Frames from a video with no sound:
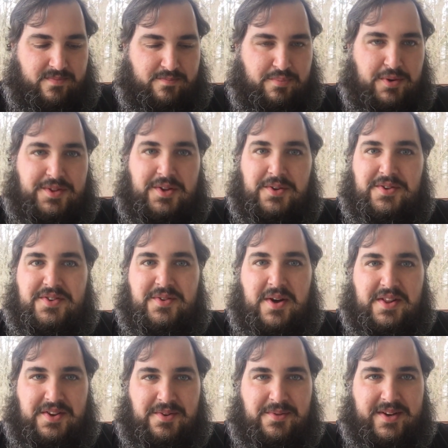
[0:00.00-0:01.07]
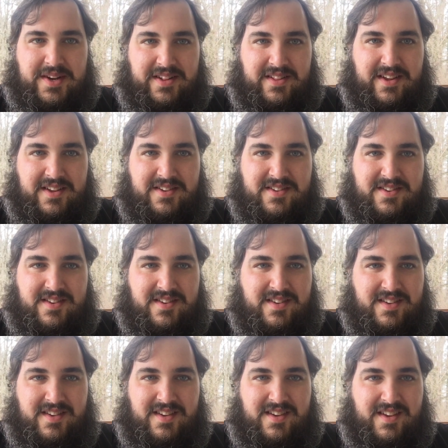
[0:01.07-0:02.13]
Put those two on your reading list.
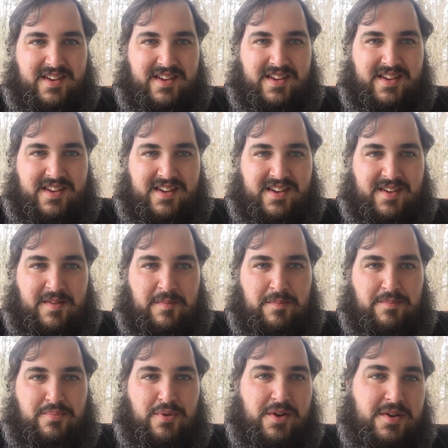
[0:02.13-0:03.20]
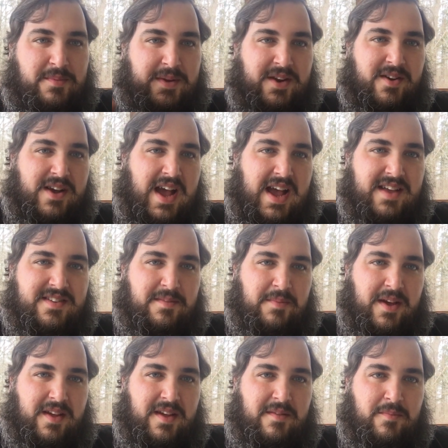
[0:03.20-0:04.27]
Buen Camino, guys. I'm
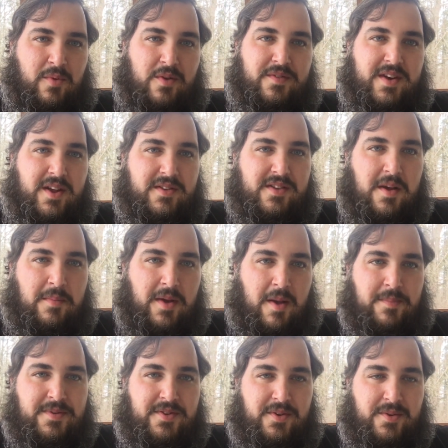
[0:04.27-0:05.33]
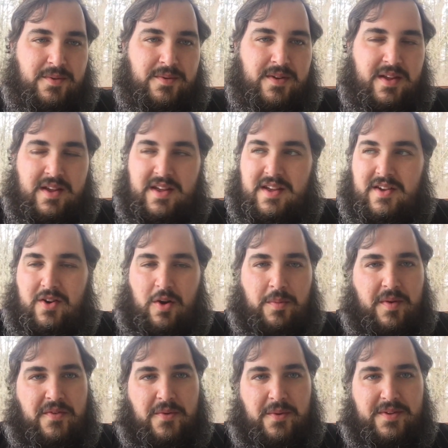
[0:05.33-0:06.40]
gonna more videos coming up soon. Hope
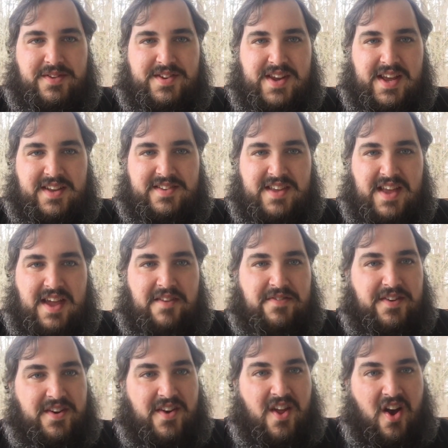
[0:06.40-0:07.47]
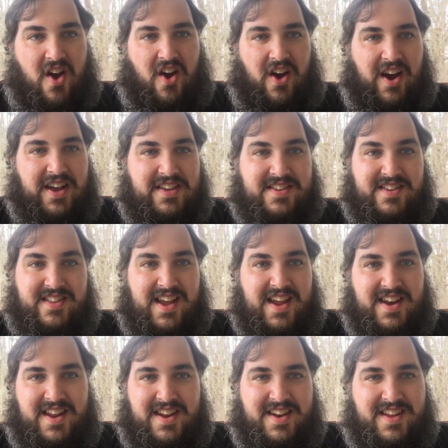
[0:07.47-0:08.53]
everyone's staying safe and
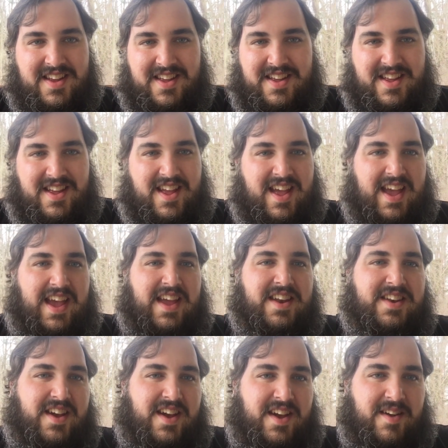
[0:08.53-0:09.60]
isolated and